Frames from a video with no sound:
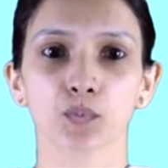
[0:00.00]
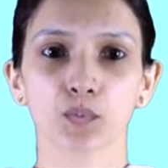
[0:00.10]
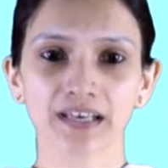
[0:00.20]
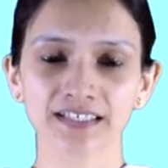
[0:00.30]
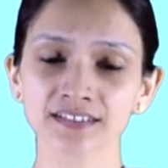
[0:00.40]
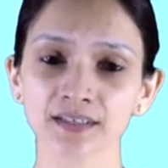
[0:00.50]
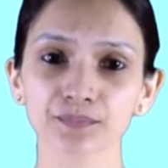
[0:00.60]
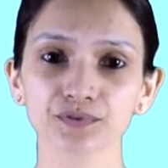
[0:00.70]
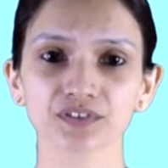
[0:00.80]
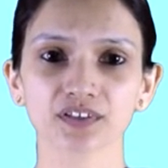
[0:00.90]
violent
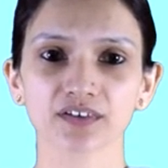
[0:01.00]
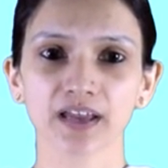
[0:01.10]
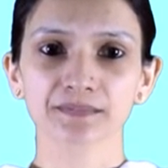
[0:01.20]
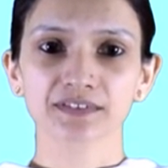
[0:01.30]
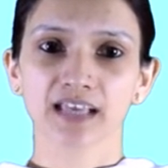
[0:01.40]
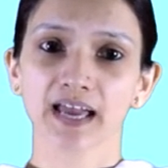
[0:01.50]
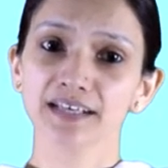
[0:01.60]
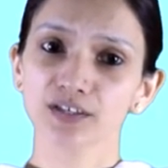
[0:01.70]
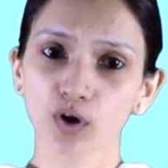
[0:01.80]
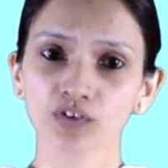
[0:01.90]
computer crimes
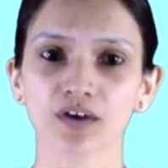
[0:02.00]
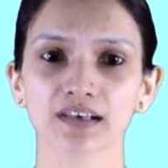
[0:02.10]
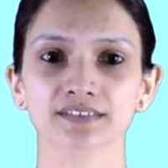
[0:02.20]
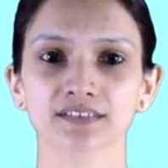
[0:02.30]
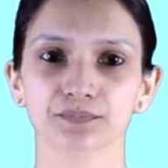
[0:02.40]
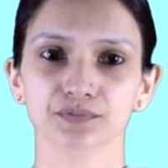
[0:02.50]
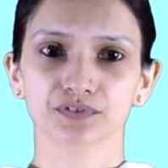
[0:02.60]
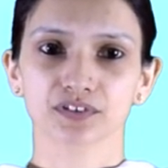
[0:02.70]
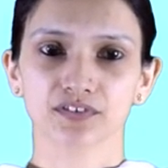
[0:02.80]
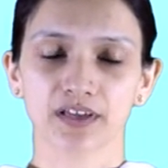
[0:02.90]
and non-violent
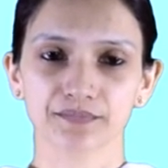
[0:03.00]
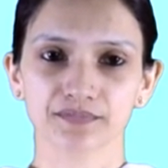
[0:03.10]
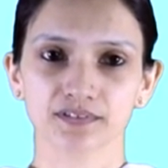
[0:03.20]
computer crimes.